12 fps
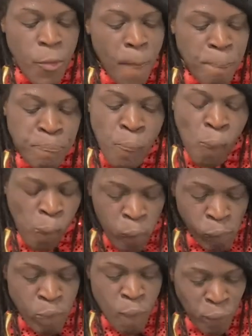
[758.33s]

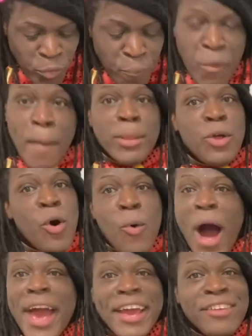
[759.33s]
Blue
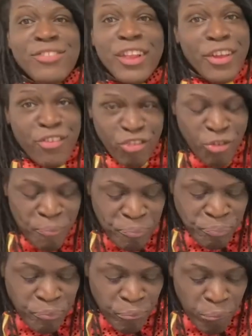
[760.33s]
Hawaii is delicious.
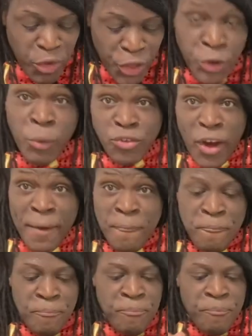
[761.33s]
You want to try?
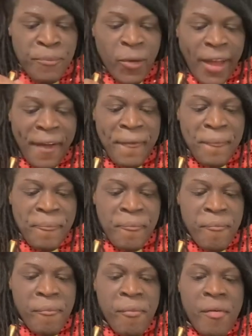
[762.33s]
Okay.
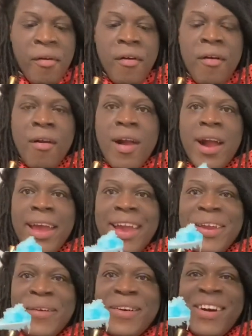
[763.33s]

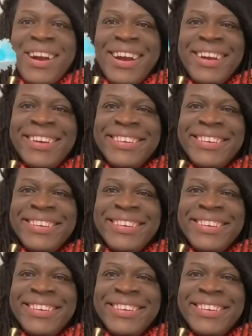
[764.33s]
Here you are.